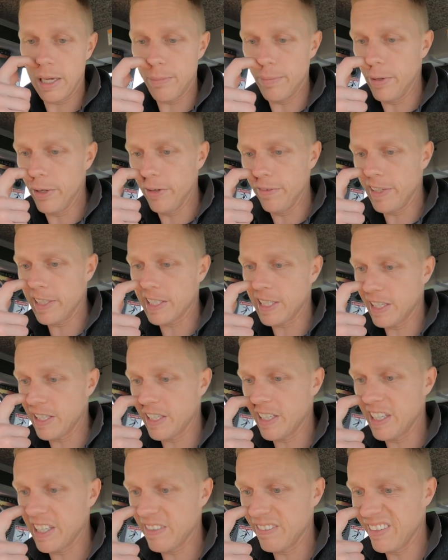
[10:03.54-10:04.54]
to keep moving, so
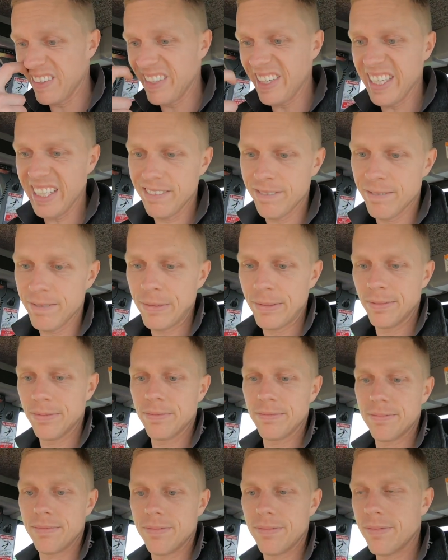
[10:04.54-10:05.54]
I might
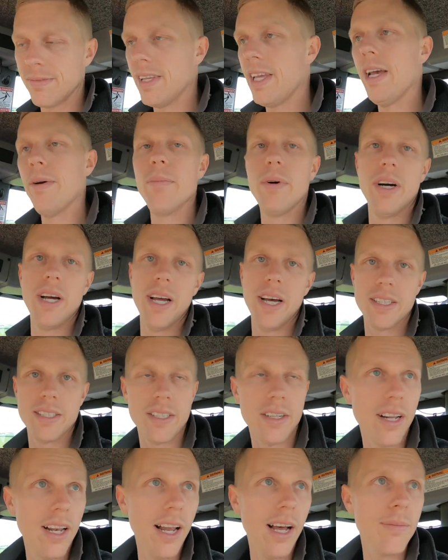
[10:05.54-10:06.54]
get my
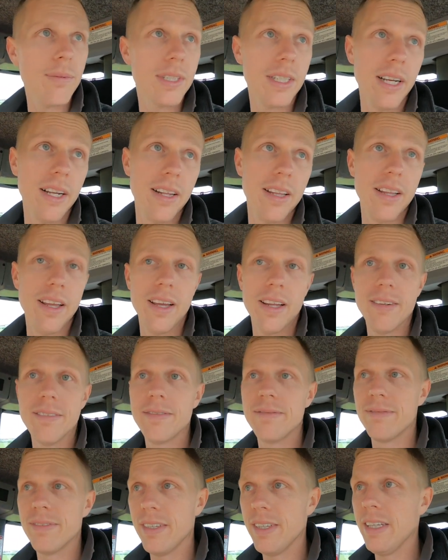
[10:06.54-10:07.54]
outside laps done and
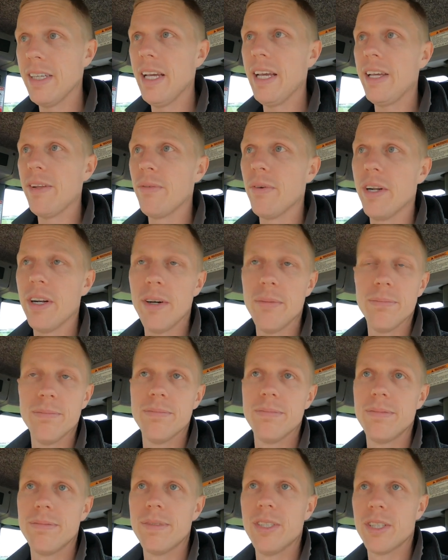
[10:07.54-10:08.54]
then eat when I'm
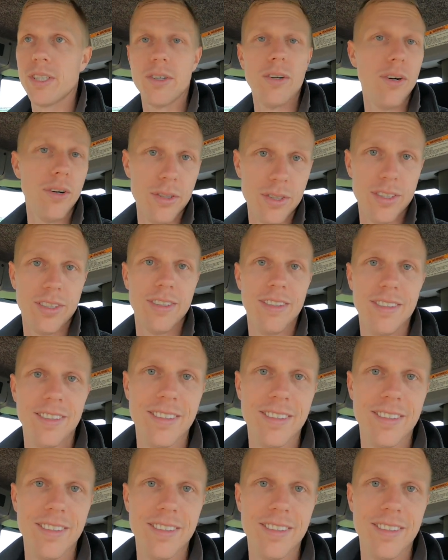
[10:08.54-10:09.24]
just cruising.